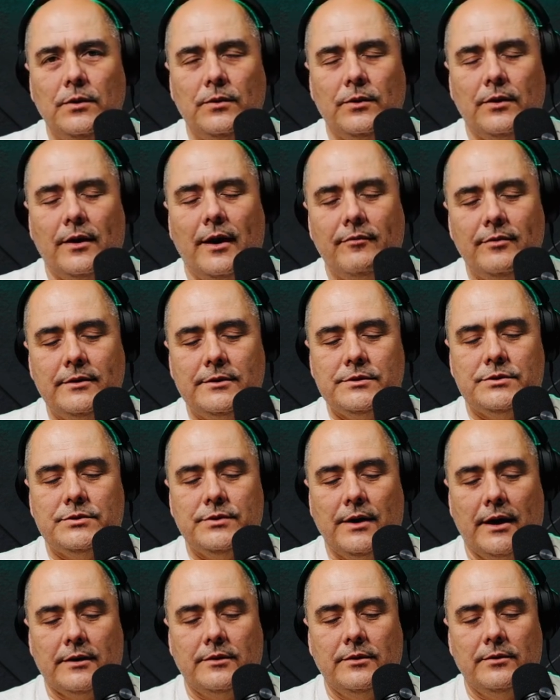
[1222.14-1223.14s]
or have it
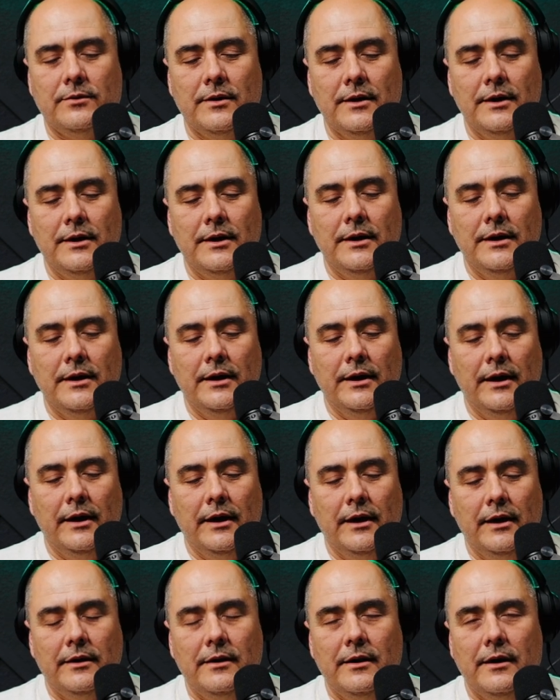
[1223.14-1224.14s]
distract you.
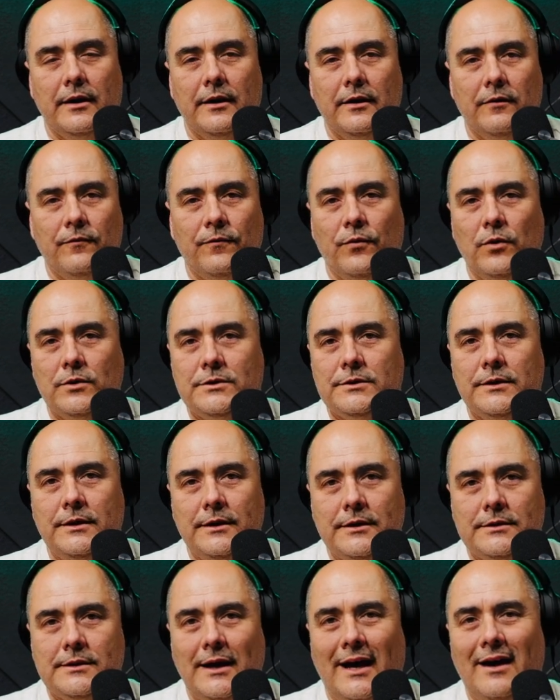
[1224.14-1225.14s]
And
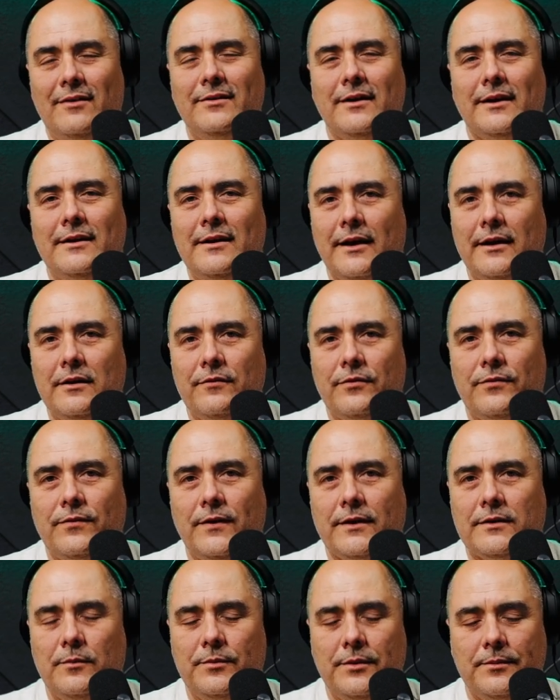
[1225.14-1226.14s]
unfortunately, it's having a negative
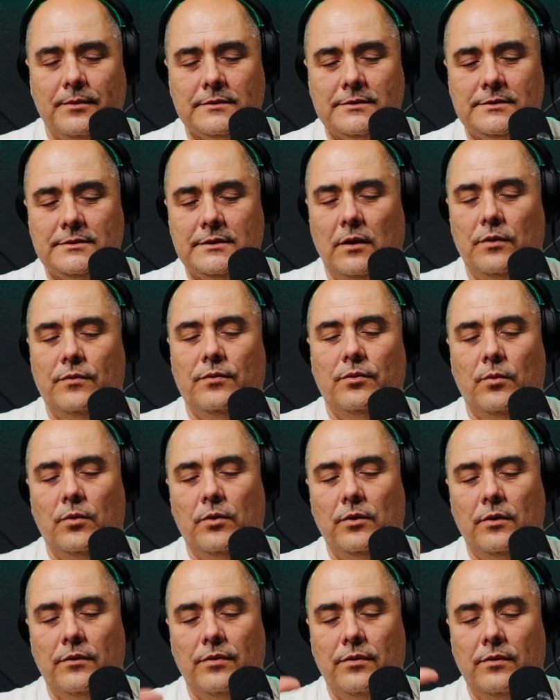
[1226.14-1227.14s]
effect on people's
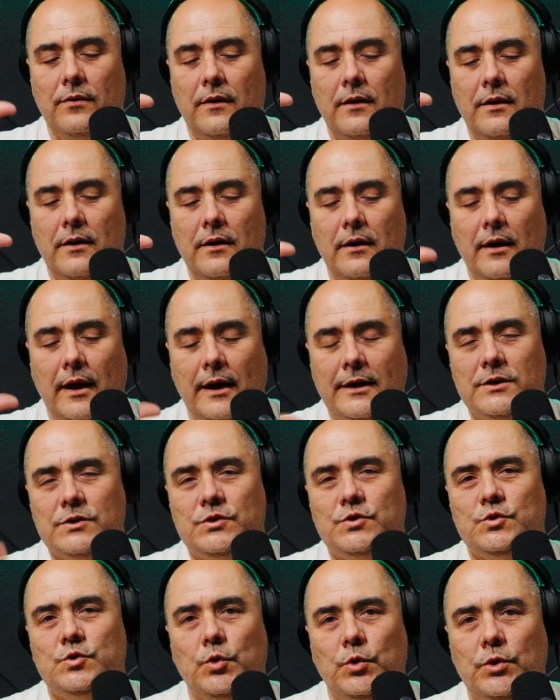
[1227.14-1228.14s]
self-worth and
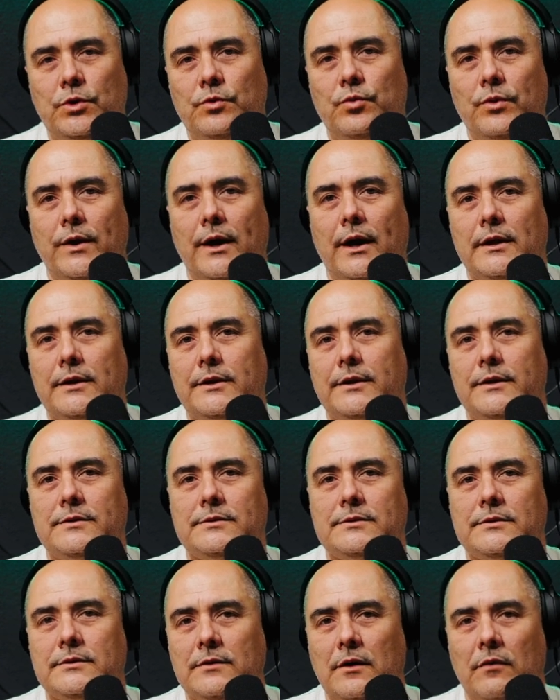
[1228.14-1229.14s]
distorted
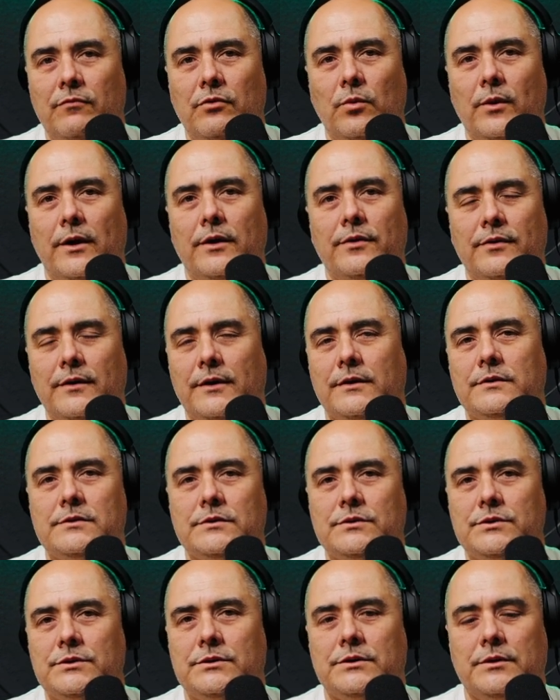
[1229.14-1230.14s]
realities of the way
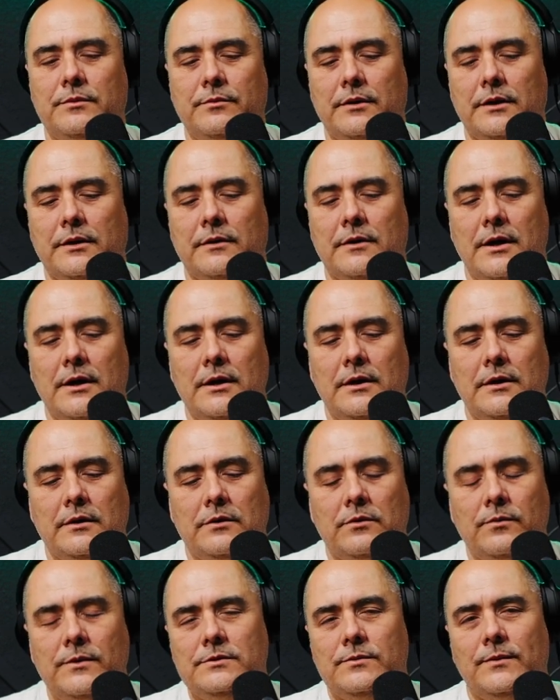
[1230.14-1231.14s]
things should be.
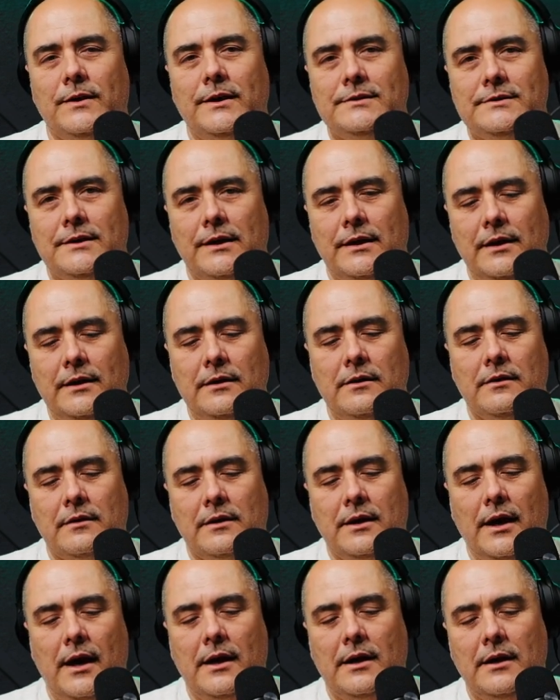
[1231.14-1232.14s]
And the reason why I say eat your
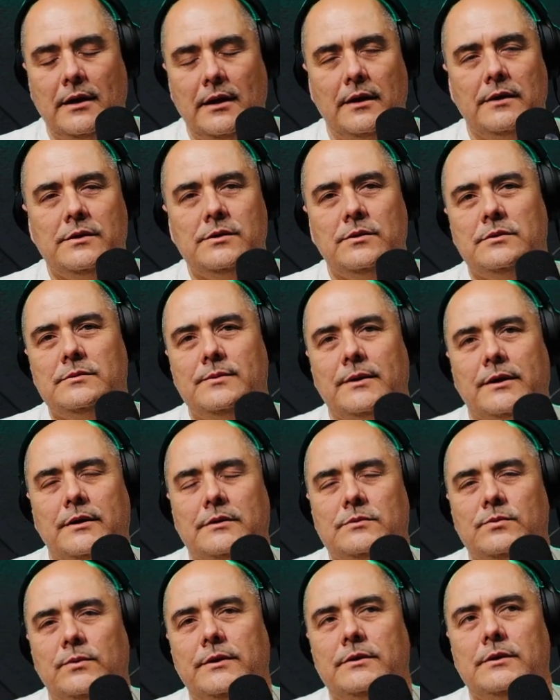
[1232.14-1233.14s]
cake and eat it too is
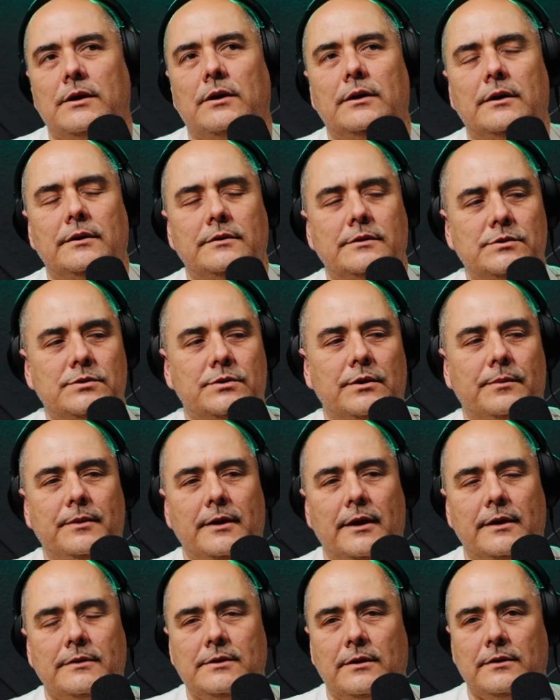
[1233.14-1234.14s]
because we had gone on this trip
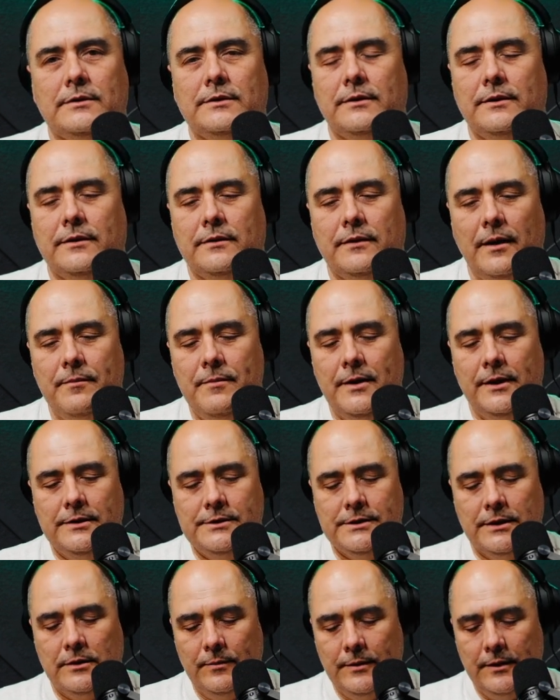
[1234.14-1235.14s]
in Antarctica, and I met a
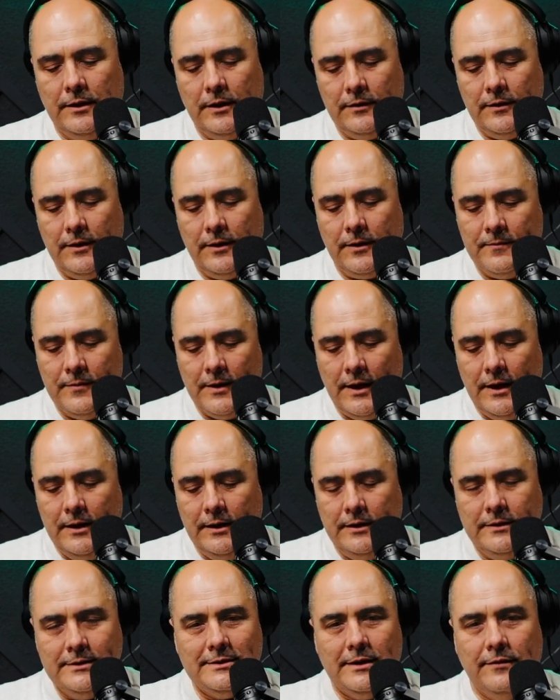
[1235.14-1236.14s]
gentleman on there,
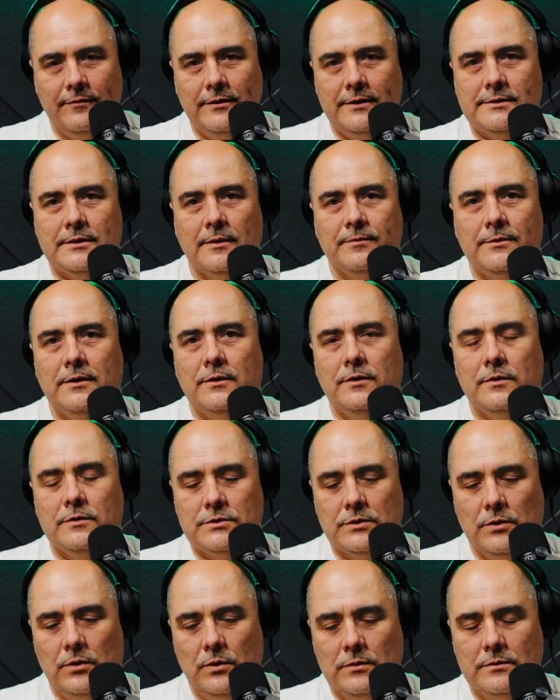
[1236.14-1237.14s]
70-something
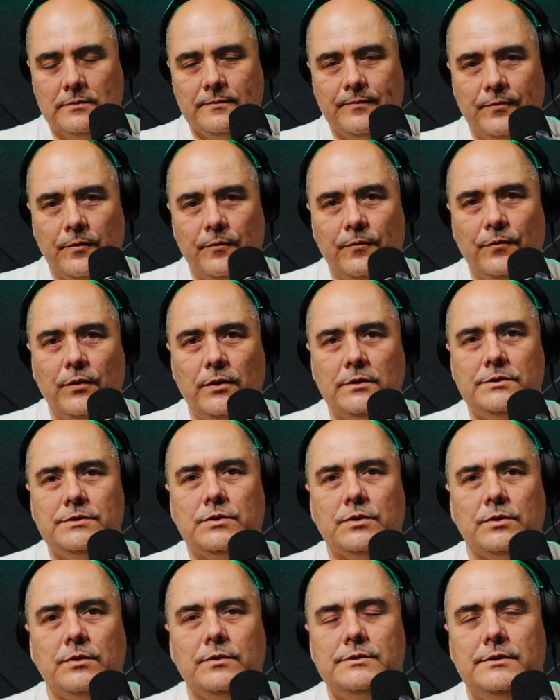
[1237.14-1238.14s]
years old.
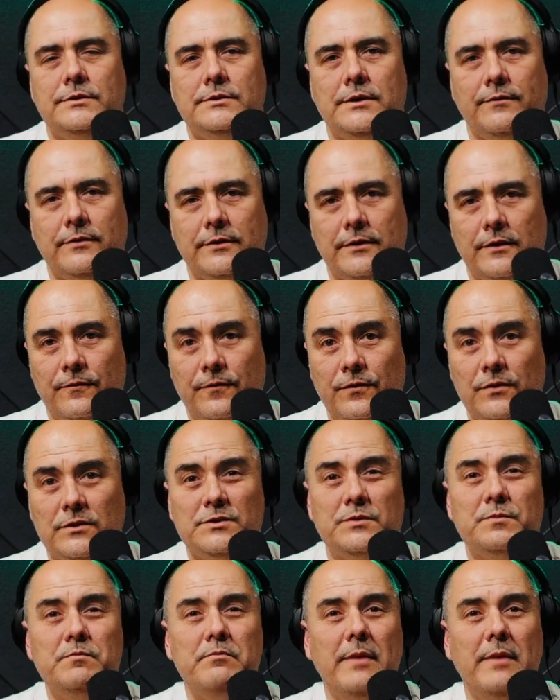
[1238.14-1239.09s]
First cruise he's ever done, first